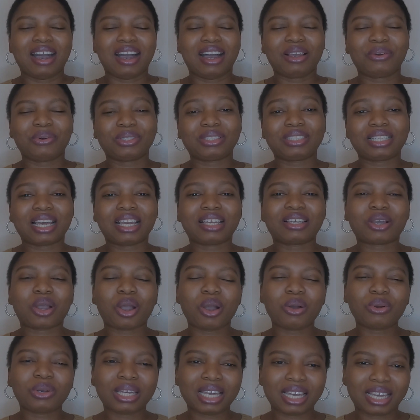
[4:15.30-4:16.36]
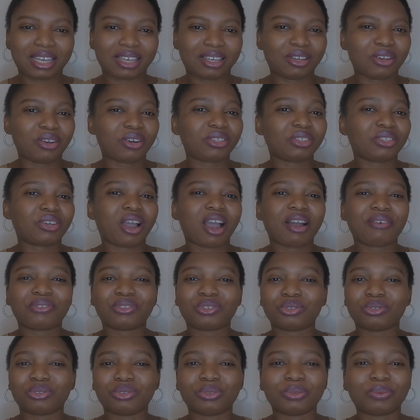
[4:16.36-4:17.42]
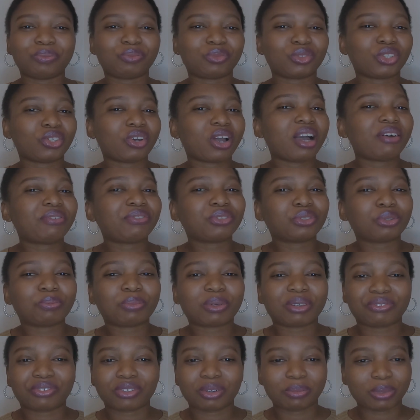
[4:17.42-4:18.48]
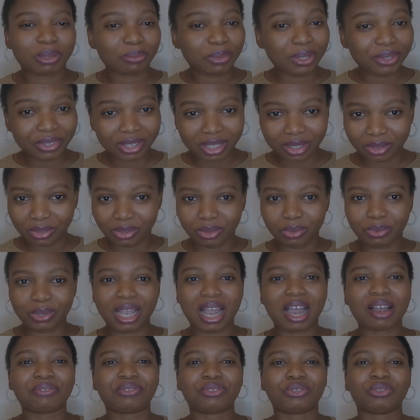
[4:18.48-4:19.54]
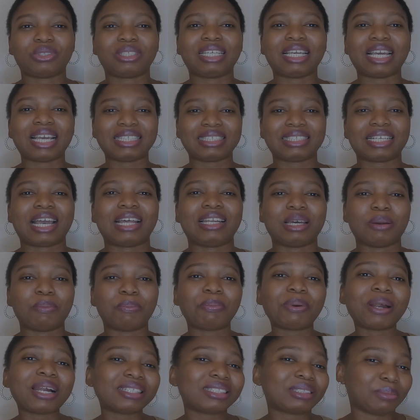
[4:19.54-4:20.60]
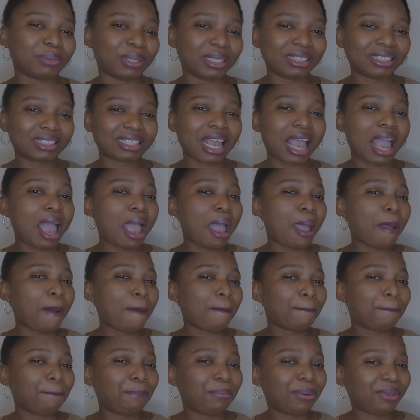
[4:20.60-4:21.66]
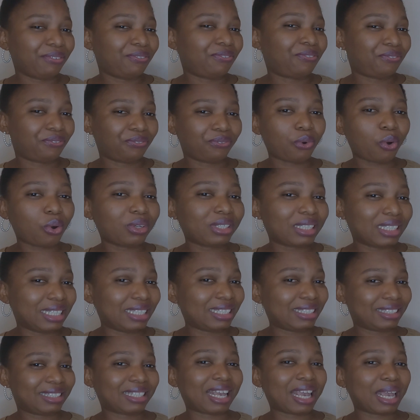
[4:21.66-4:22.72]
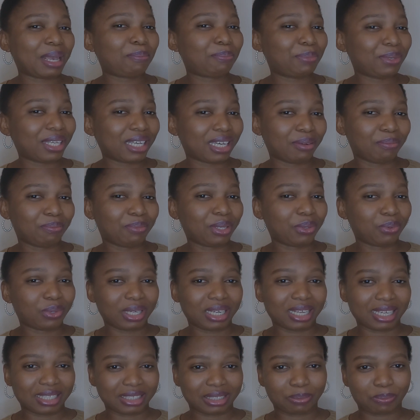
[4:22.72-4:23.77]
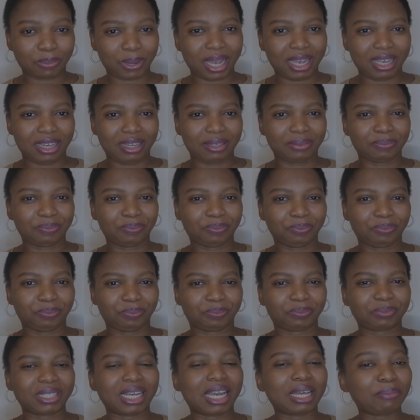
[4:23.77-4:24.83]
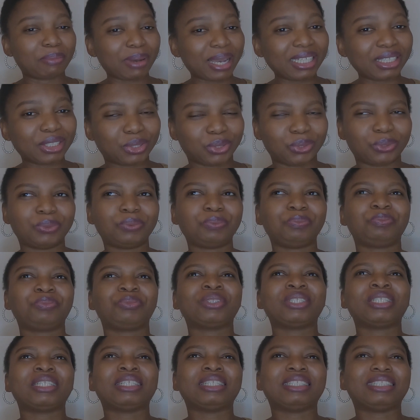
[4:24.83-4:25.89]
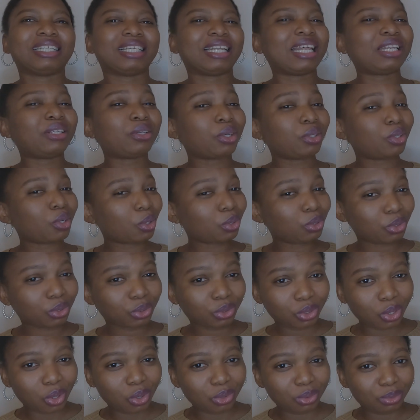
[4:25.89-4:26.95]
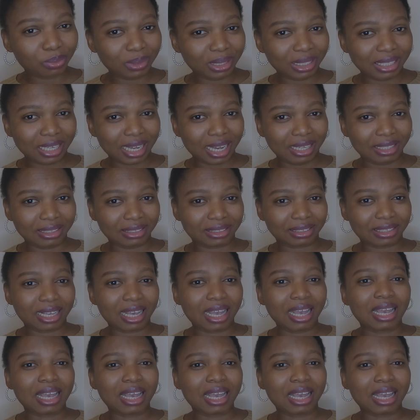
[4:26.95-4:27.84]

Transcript: I was like, okay, God, you have to perform a miracle. We have to get an apartment before this Airbnb will expire. And mind you, the landlord also told me that